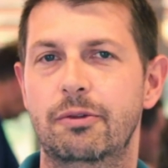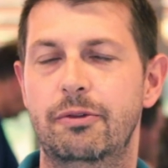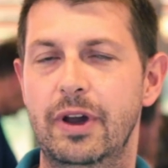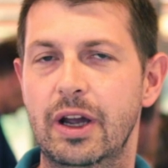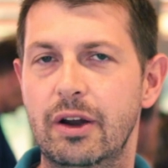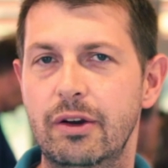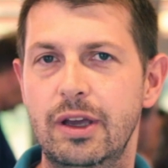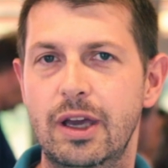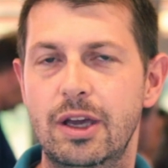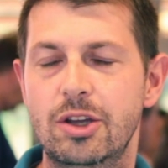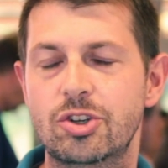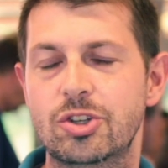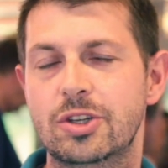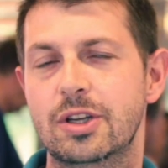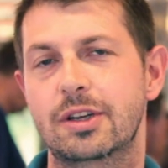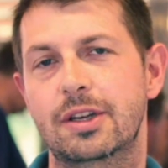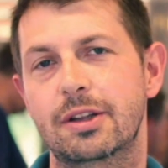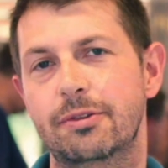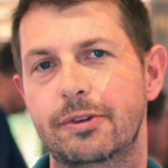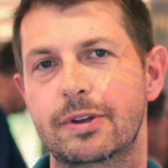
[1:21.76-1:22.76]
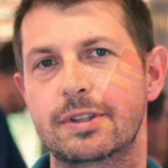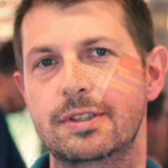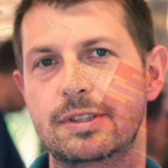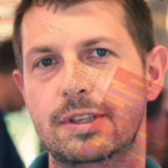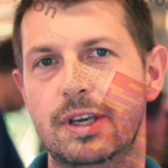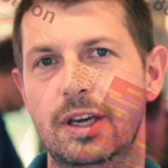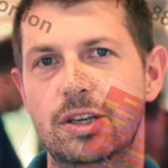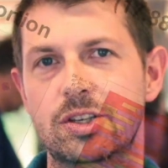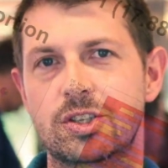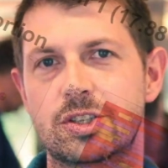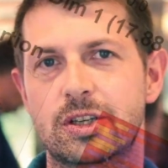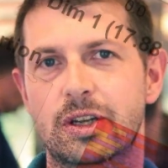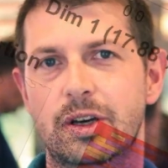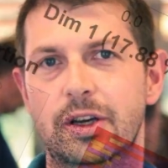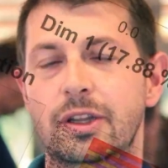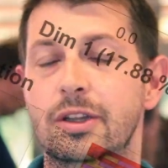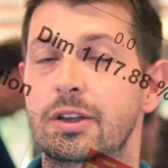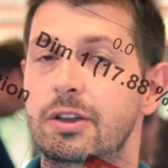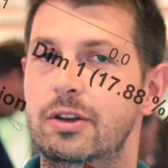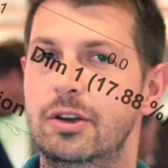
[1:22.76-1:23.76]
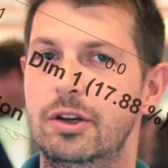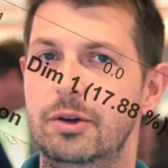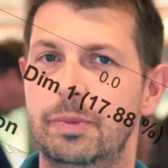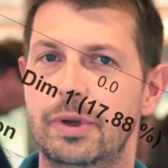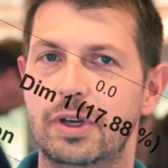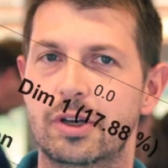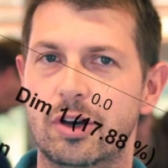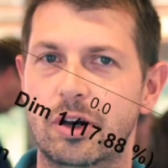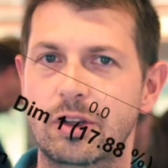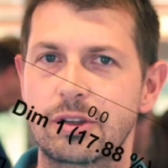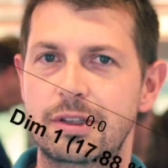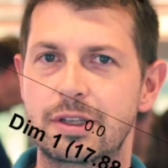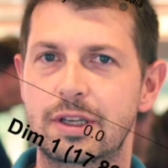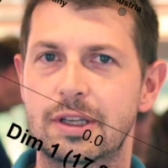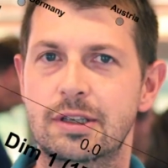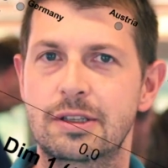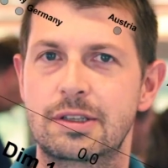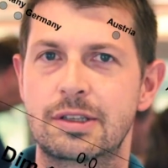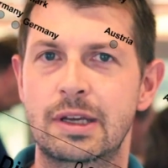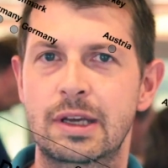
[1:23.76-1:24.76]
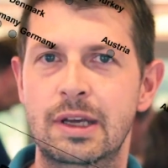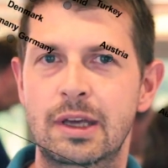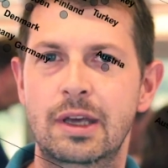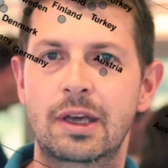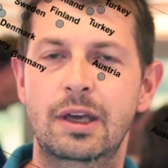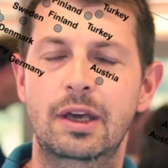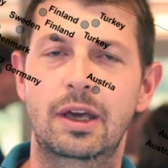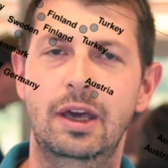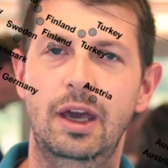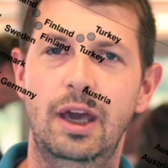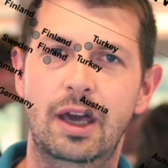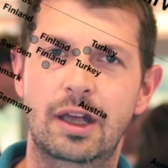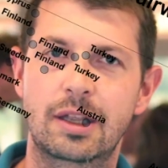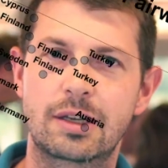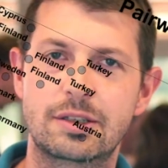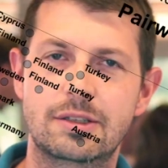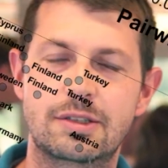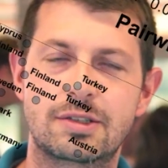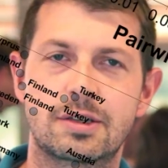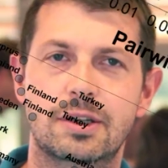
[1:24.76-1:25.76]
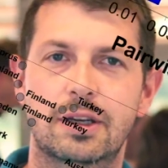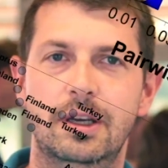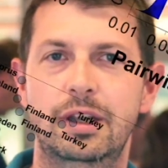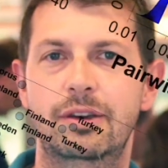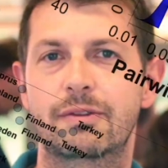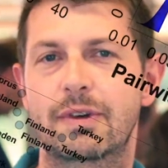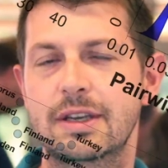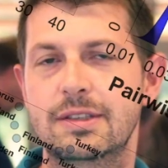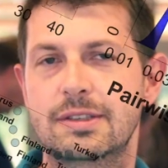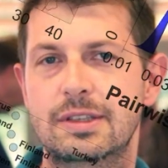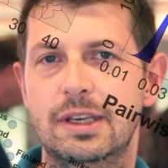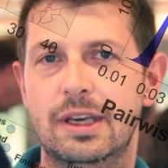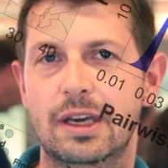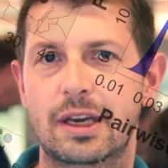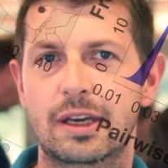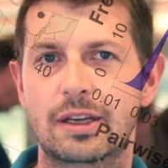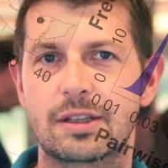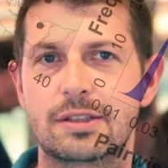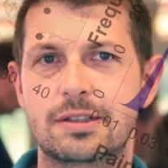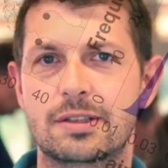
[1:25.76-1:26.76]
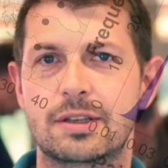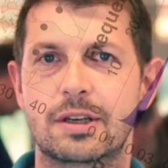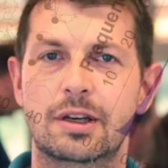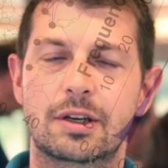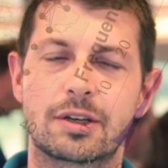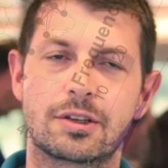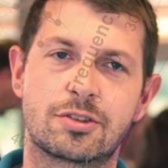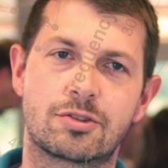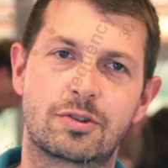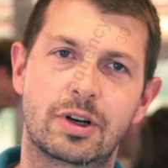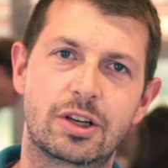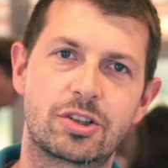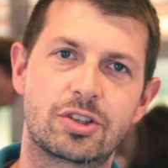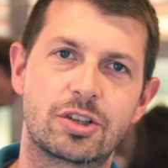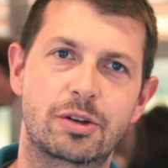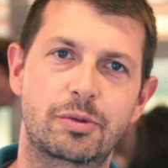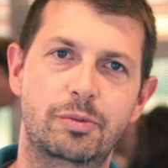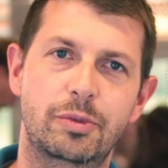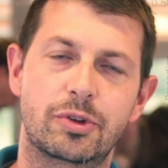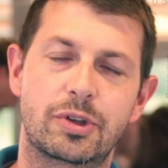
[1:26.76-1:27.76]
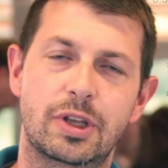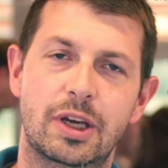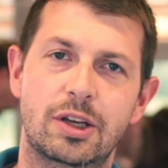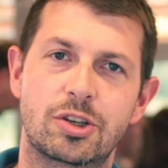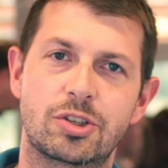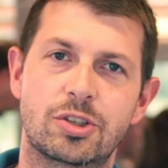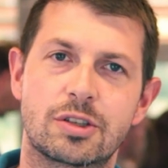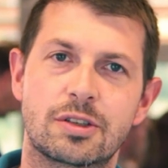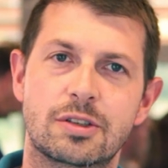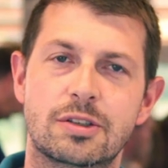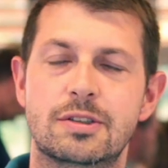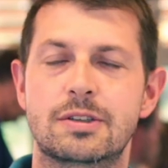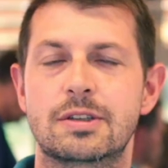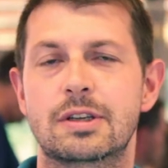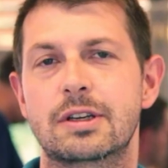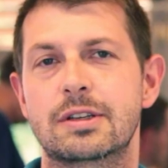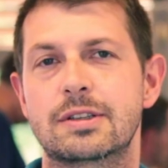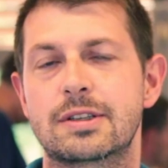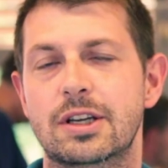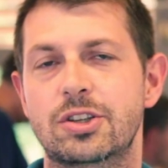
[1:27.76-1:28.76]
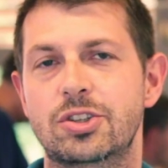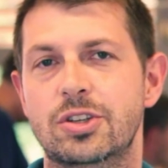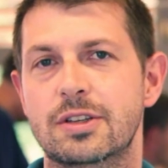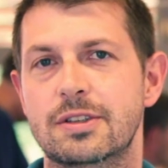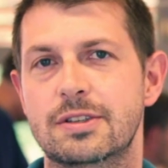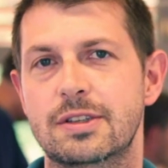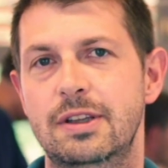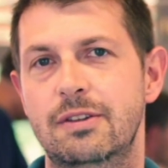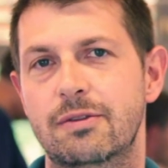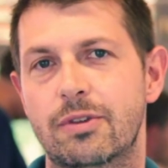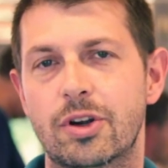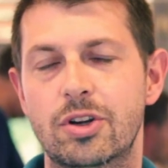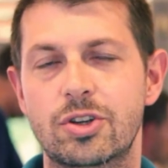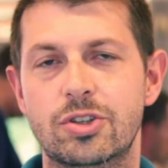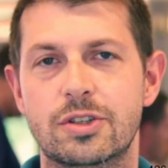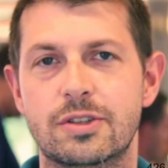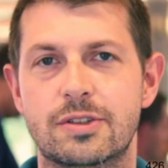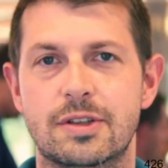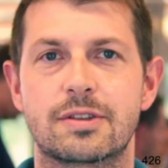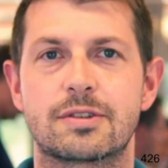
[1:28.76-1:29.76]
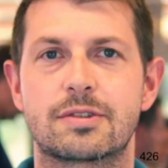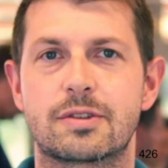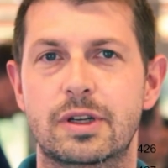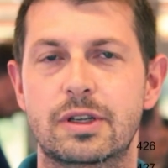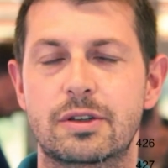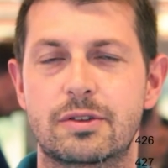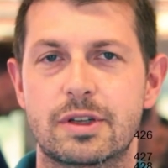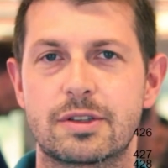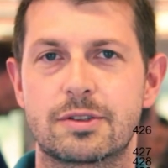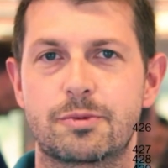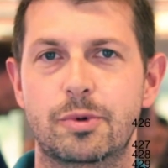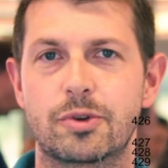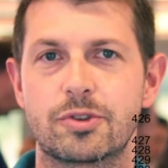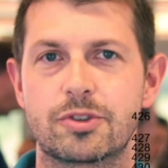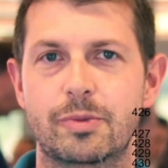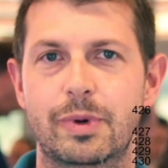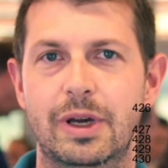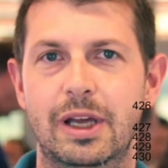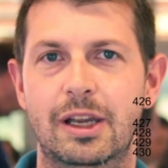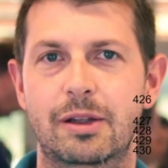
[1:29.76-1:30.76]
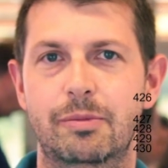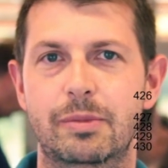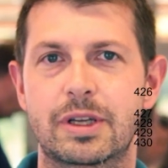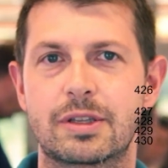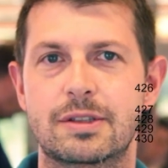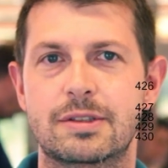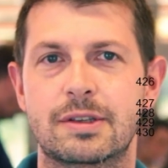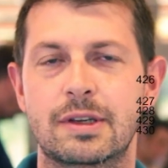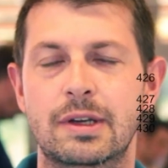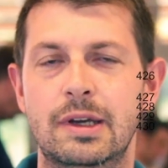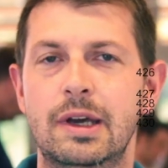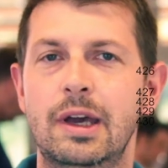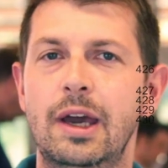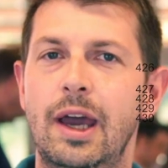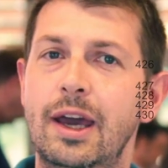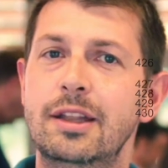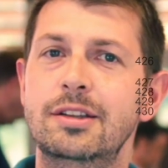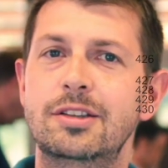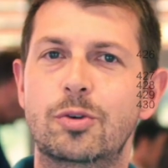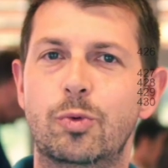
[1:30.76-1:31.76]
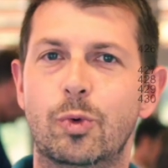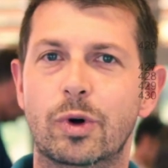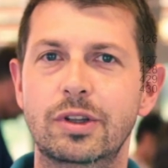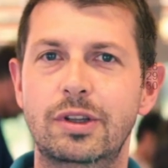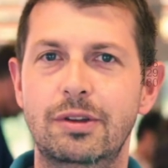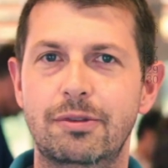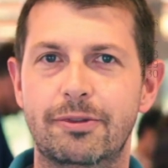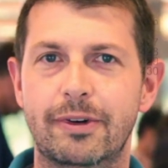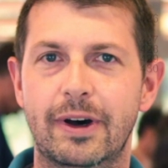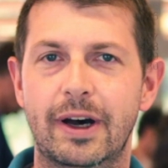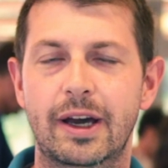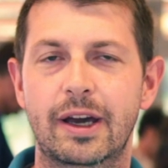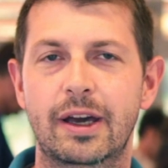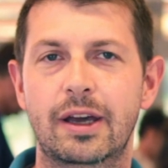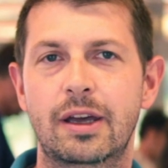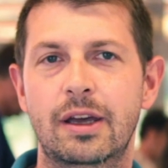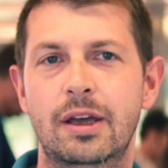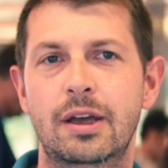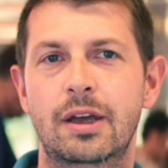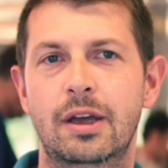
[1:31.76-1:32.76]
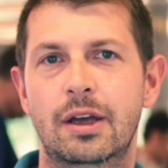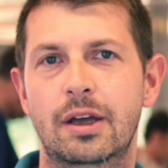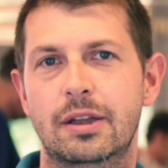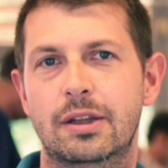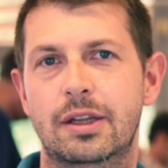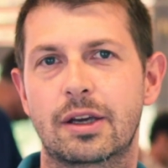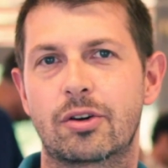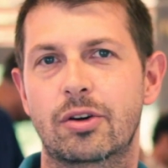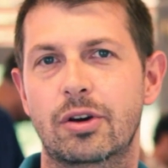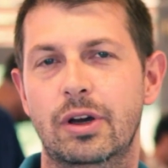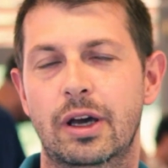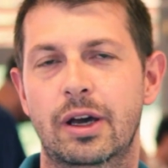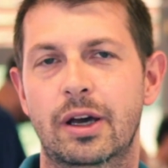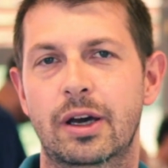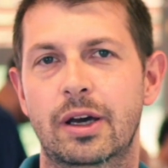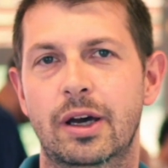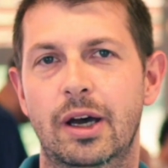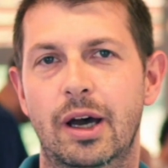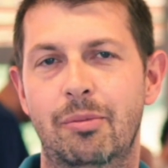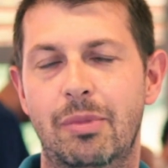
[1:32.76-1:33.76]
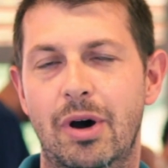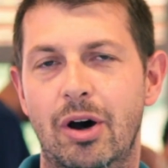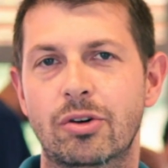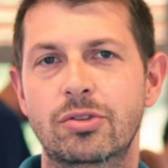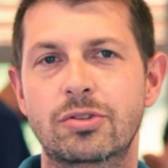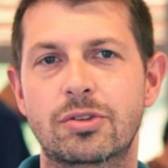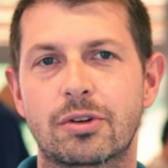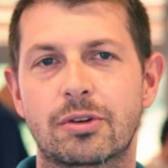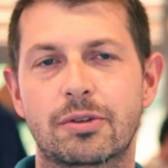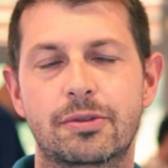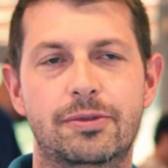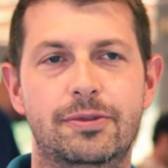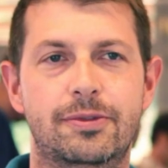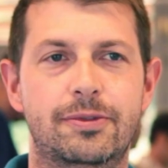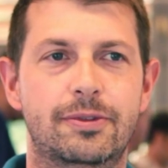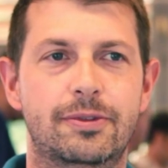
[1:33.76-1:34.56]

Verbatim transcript: variation and differentiation on the European continent and investigate structural mutations such as inversions and transposable elements and quantify the uh, amount of